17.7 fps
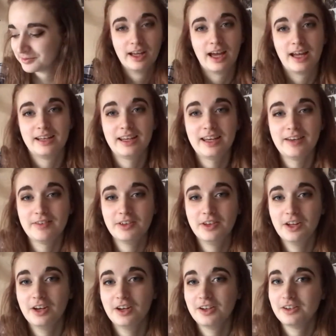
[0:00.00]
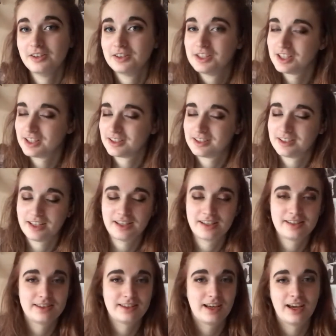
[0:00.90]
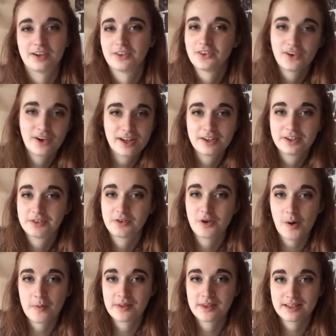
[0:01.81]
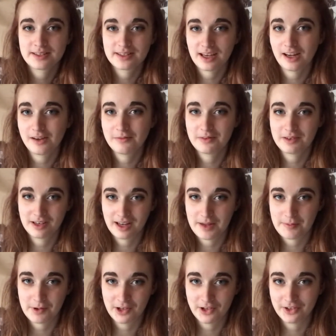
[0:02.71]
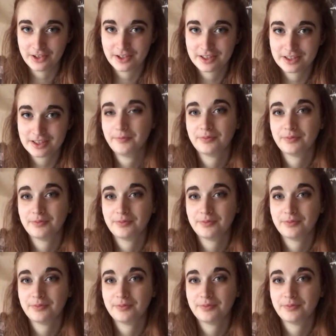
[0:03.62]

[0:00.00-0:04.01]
And even though Justice and Kwon grew up in the same neighbourhood,